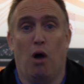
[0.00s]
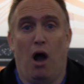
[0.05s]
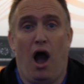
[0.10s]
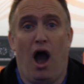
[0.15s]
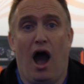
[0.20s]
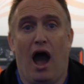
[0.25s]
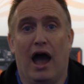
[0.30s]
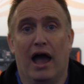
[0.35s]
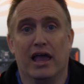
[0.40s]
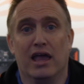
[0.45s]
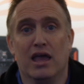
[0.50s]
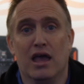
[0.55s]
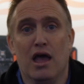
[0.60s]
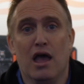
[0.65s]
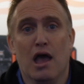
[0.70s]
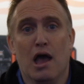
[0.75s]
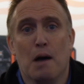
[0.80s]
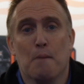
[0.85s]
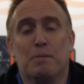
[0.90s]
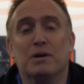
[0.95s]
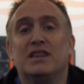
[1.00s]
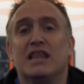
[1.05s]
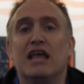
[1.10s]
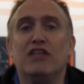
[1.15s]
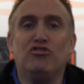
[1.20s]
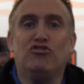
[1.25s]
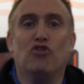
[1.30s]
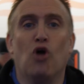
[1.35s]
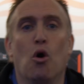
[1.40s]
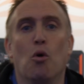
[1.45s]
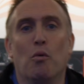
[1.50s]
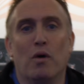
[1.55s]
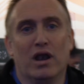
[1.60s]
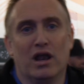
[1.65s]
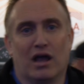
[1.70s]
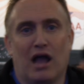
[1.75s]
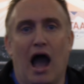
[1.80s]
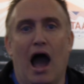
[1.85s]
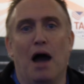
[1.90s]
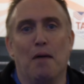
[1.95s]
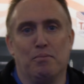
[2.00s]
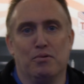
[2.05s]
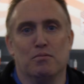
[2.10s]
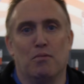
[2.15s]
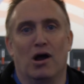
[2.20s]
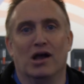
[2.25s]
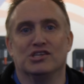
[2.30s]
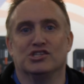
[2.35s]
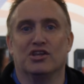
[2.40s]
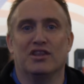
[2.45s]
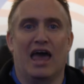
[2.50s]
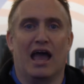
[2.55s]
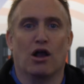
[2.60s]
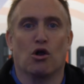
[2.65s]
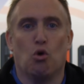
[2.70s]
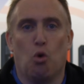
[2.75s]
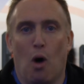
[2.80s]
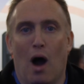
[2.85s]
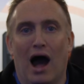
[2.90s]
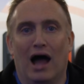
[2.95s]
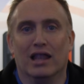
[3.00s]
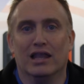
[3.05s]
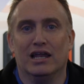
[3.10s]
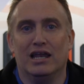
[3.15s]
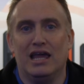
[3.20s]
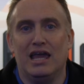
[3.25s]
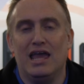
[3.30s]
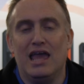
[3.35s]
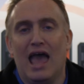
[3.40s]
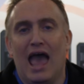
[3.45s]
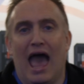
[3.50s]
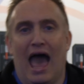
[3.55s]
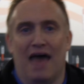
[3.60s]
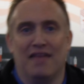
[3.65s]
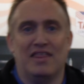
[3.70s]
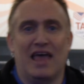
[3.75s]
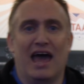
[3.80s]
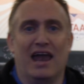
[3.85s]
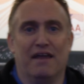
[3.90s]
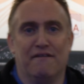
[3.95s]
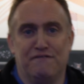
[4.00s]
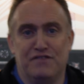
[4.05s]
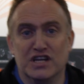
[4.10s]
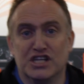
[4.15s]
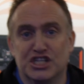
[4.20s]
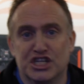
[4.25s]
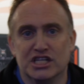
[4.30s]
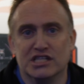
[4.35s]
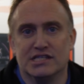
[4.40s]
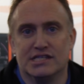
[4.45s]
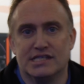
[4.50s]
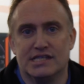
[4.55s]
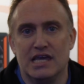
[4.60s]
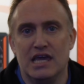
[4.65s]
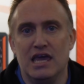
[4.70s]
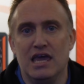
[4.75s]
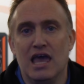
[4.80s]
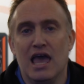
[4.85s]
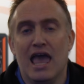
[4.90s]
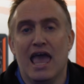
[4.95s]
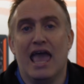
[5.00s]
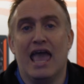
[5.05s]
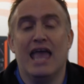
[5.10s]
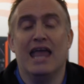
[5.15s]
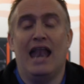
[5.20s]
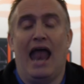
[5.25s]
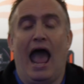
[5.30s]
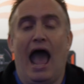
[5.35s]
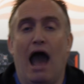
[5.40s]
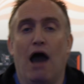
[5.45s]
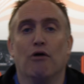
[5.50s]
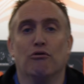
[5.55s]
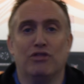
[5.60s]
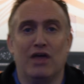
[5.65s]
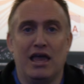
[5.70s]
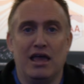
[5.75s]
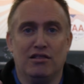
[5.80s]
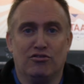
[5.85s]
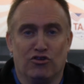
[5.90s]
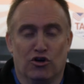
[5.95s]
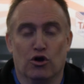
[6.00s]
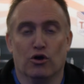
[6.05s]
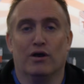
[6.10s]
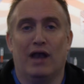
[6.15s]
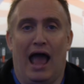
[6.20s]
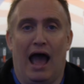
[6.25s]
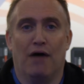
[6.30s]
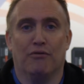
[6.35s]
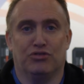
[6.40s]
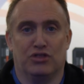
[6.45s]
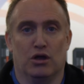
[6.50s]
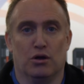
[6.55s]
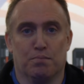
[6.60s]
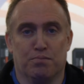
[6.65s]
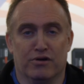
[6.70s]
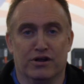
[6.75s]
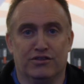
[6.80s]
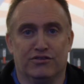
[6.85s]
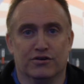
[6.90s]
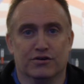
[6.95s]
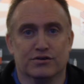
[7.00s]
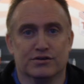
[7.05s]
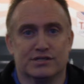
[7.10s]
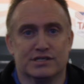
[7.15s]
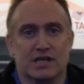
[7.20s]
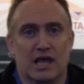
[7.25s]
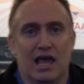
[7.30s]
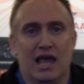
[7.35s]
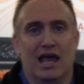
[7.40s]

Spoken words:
high. But they don't want to compromise on that quality and that efficiency in how they turn out their printers.